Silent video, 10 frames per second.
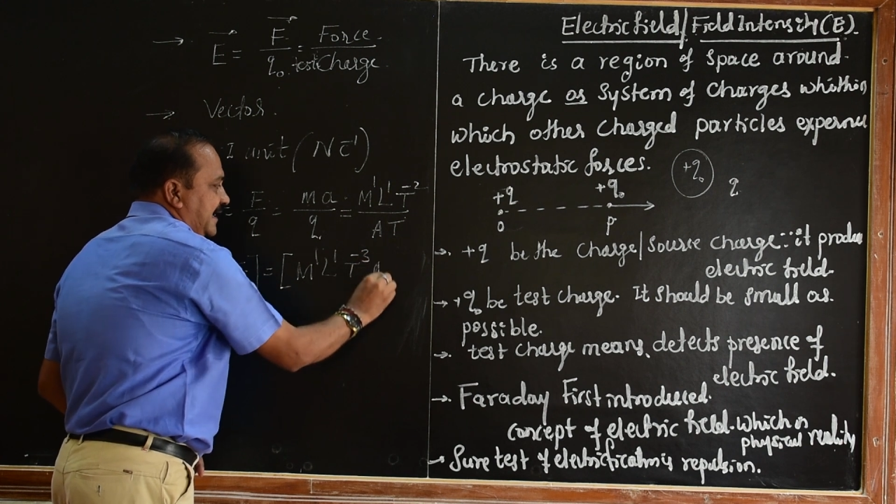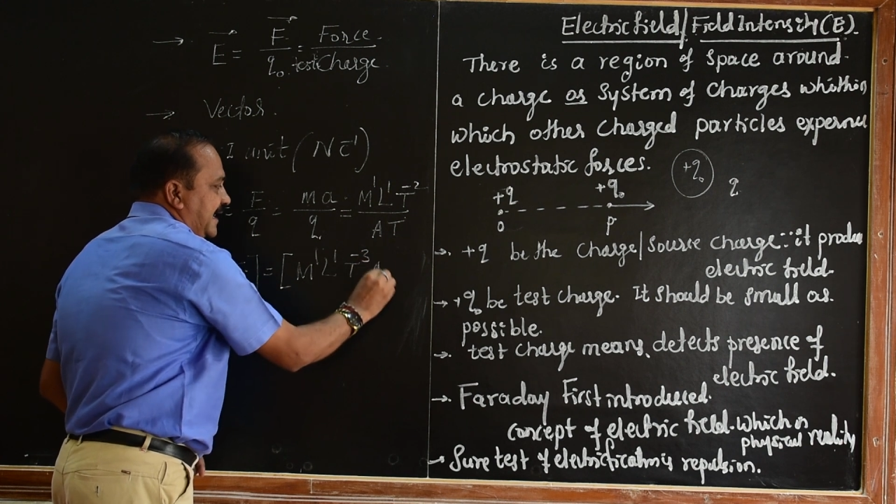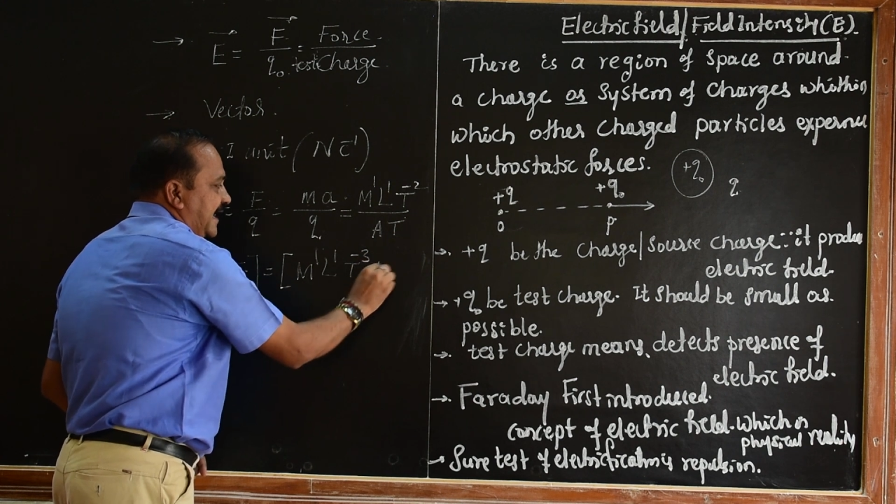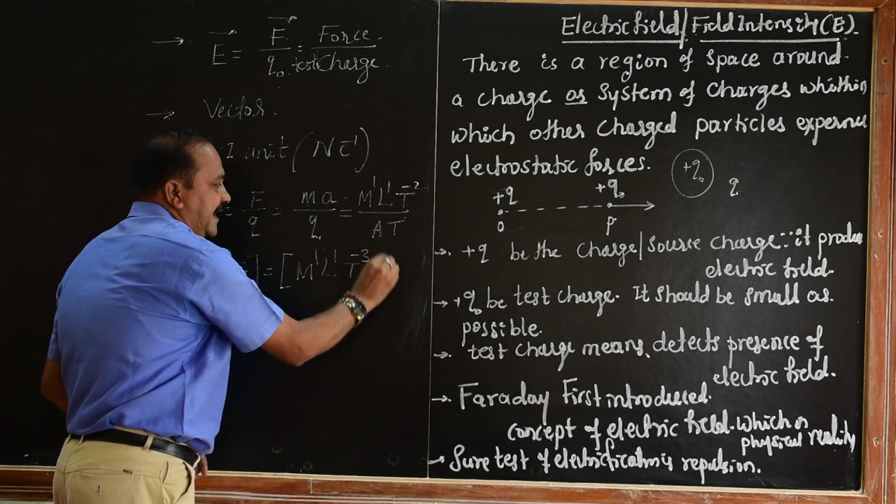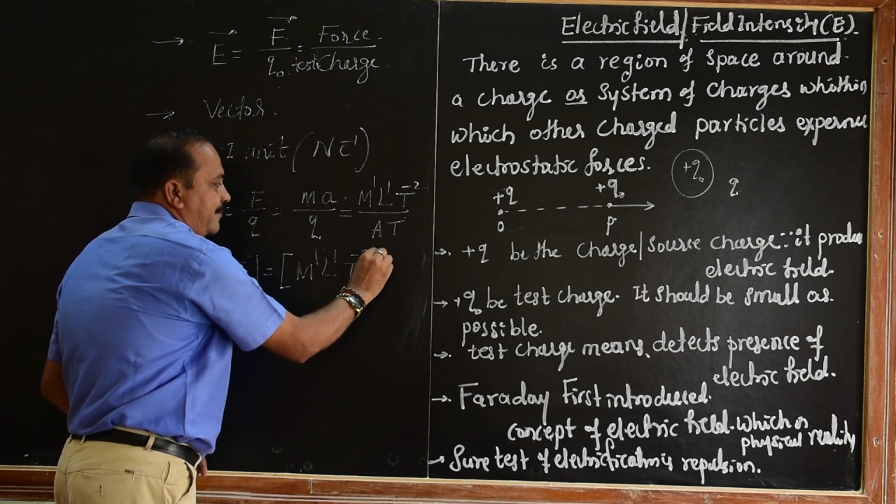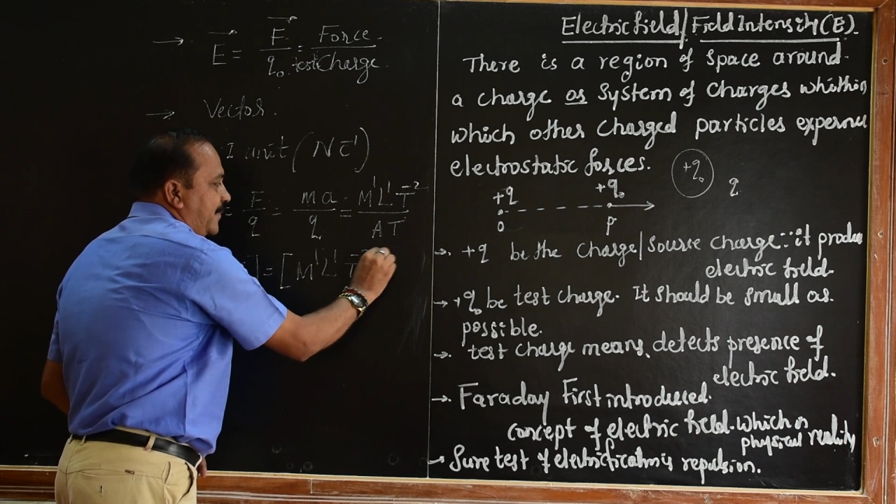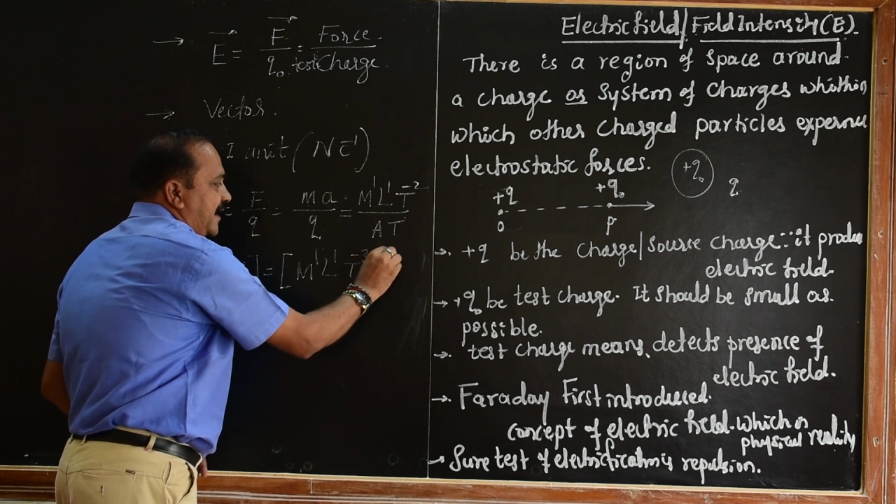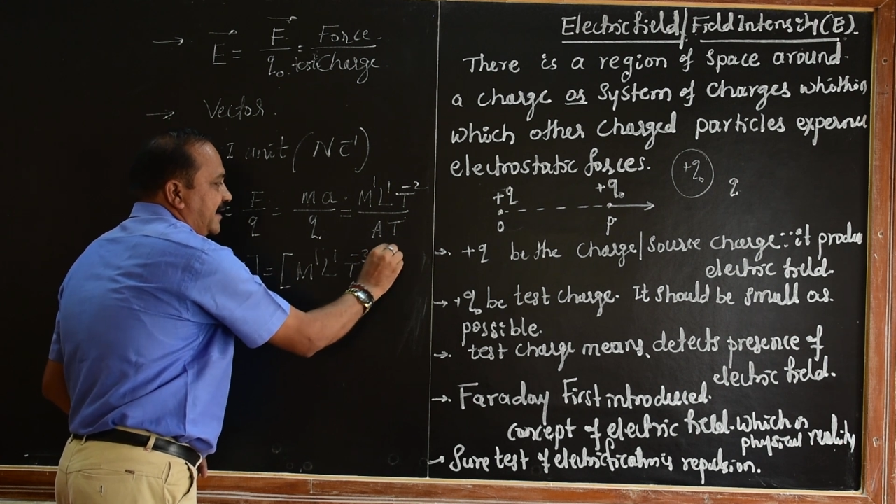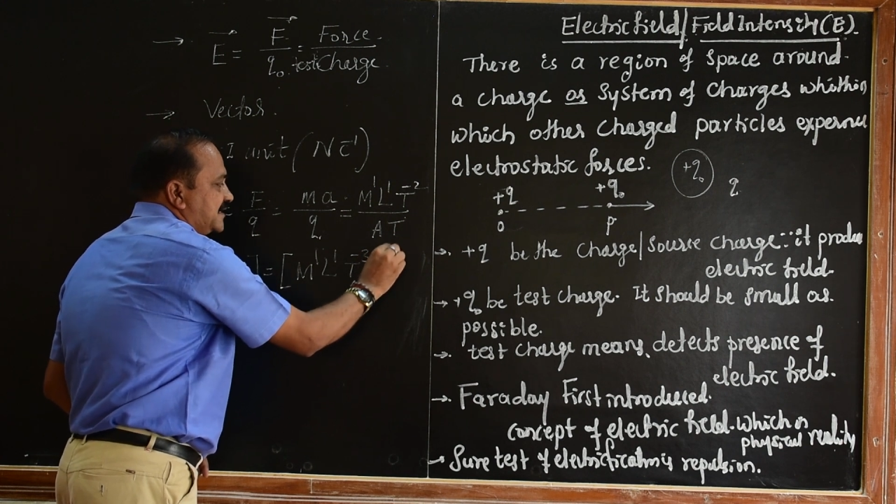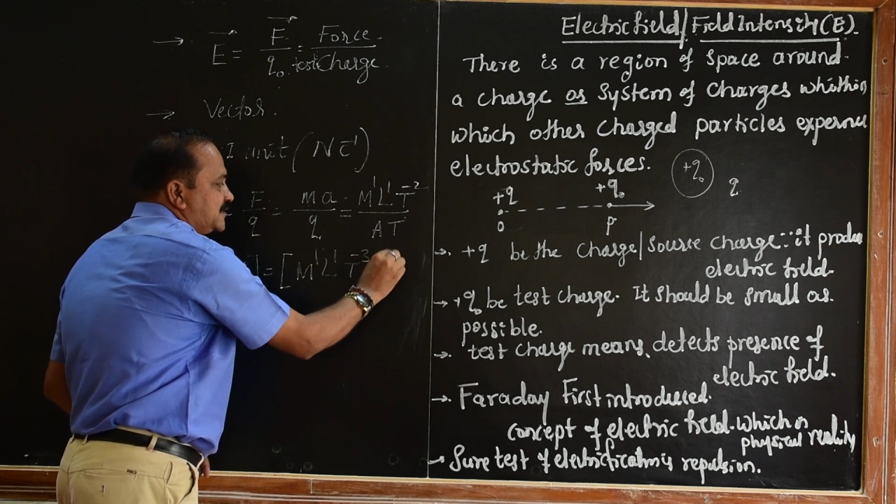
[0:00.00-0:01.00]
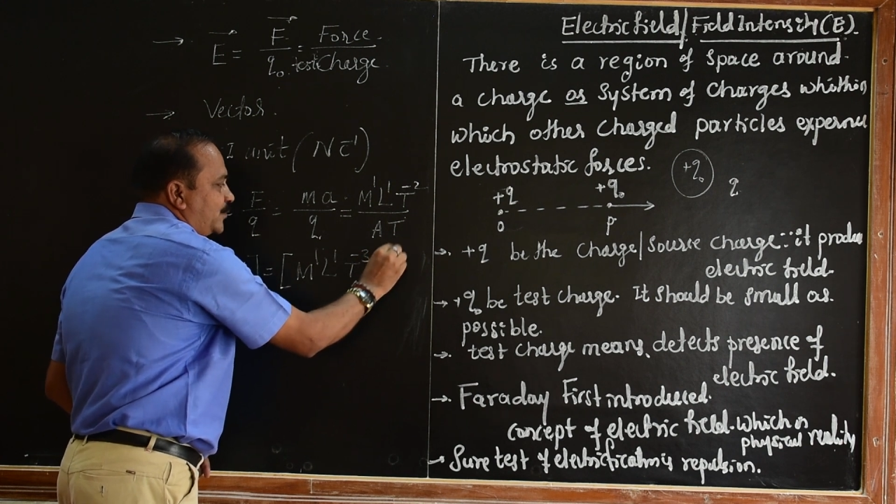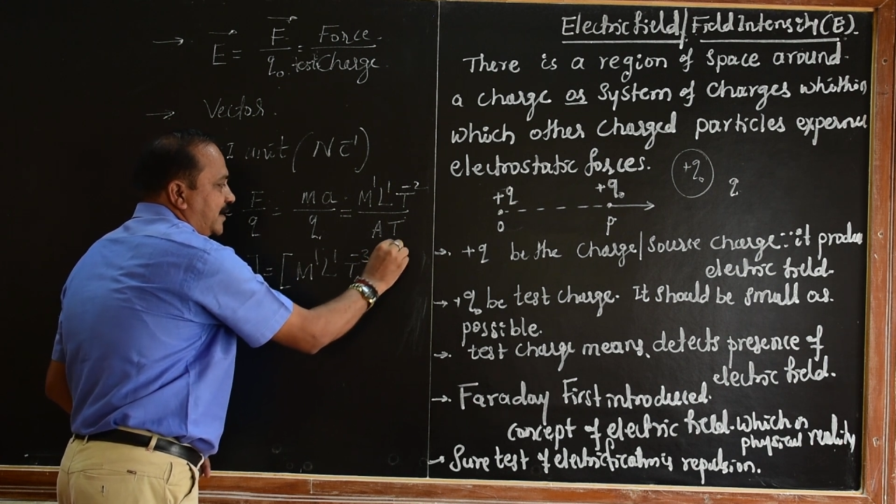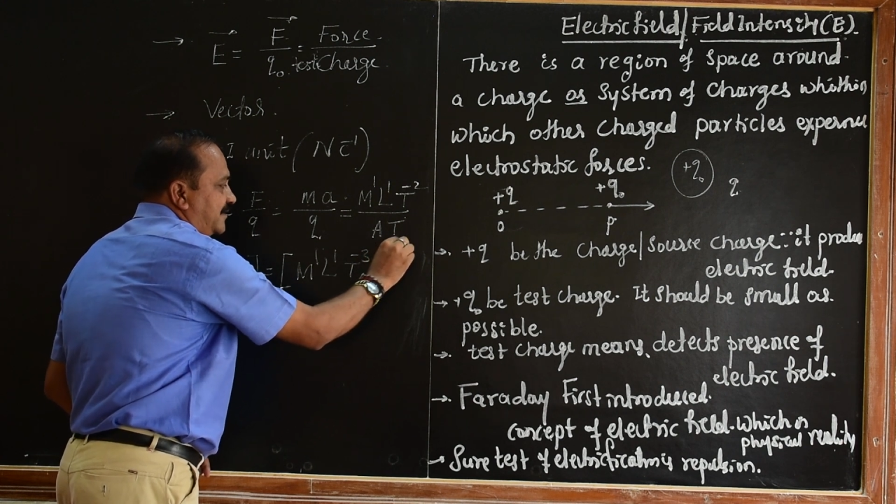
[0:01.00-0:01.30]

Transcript: A minus 1.